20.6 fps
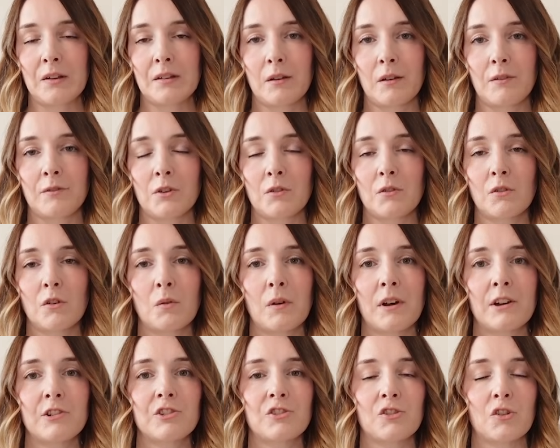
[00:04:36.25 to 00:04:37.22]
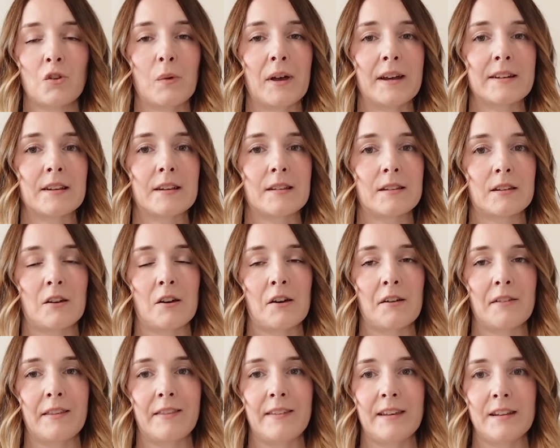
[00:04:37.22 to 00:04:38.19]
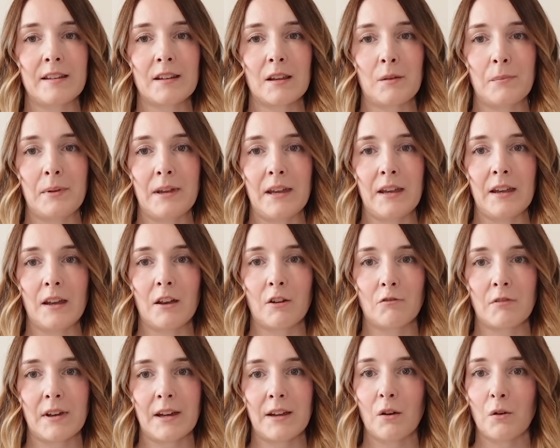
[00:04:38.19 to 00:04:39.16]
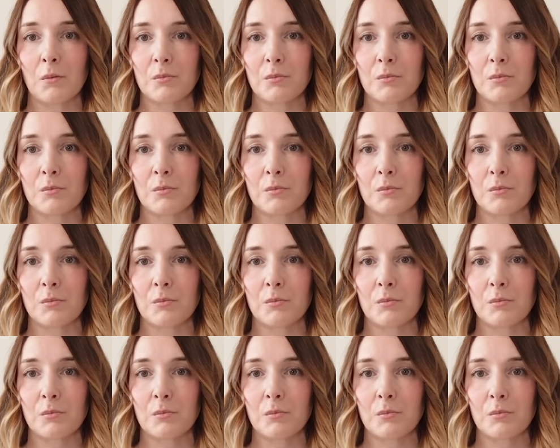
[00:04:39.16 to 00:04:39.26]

So if you're not quite sure where to start, then these can be a great